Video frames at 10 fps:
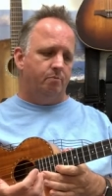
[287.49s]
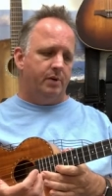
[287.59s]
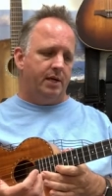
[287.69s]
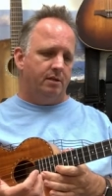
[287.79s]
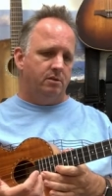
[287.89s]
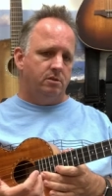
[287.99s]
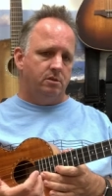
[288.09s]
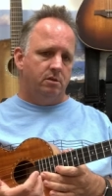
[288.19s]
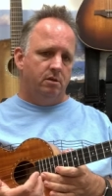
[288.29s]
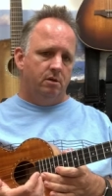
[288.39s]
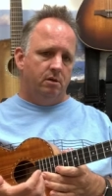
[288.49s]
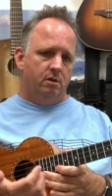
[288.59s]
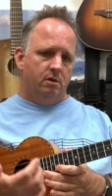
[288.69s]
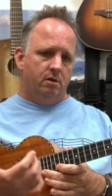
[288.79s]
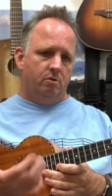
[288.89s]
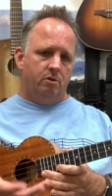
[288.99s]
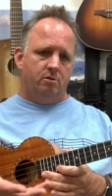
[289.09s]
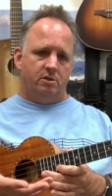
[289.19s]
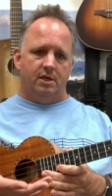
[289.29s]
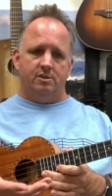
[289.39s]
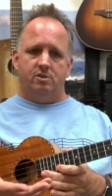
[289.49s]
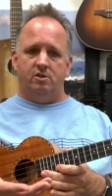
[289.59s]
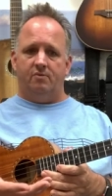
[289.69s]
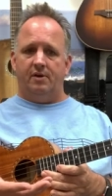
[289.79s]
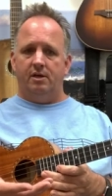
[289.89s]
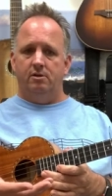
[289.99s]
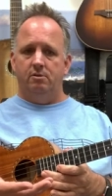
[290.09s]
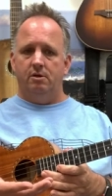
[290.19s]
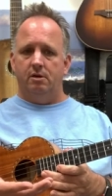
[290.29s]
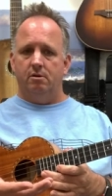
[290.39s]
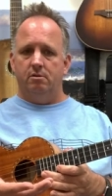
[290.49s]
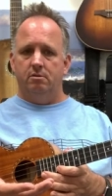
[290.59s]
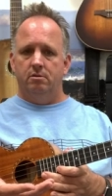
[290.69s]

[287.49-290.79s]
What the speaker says: bends, well, there's lots of stuff I can do here.